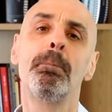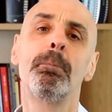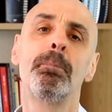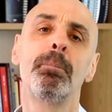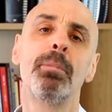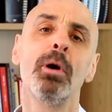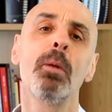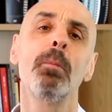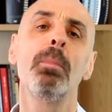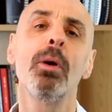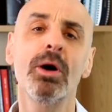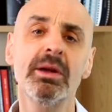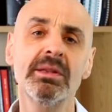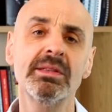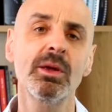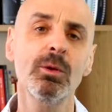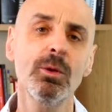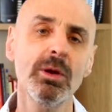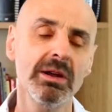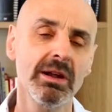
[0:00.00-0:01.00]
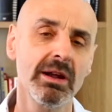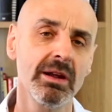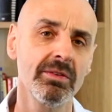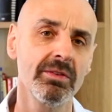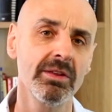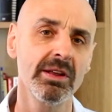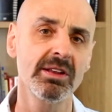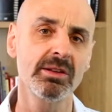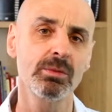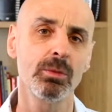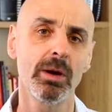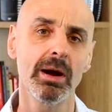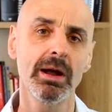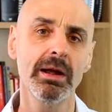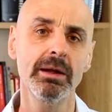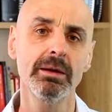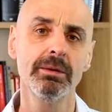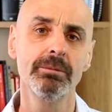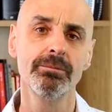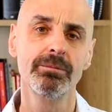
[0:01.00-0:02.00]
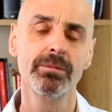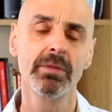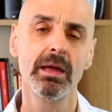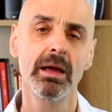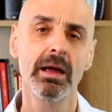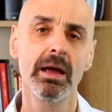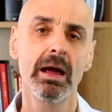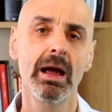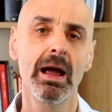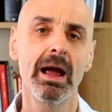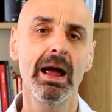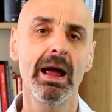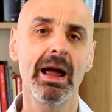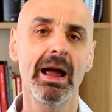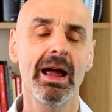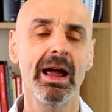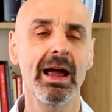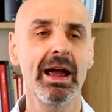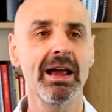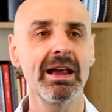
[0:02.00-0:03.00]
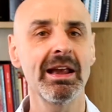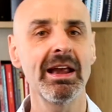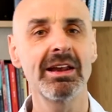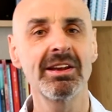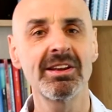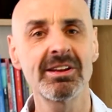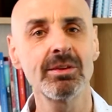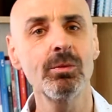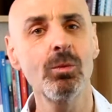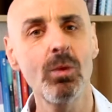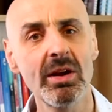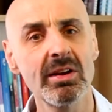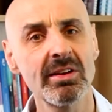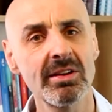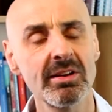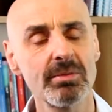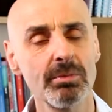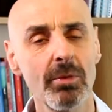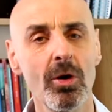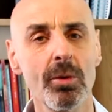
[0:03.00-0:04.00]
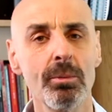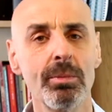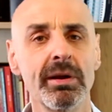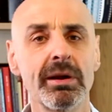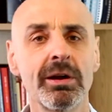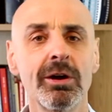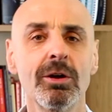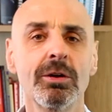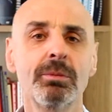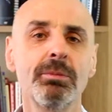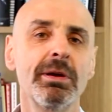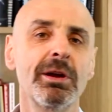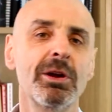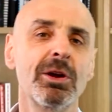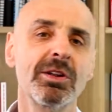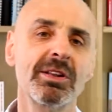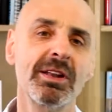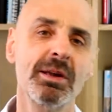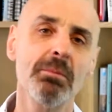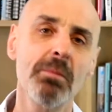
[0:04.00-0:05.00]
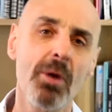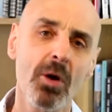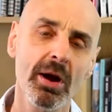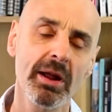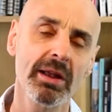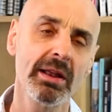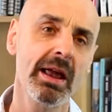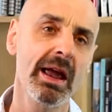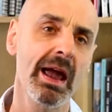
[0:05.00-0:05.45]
But by doing it in this way, in some ways this might be good because it might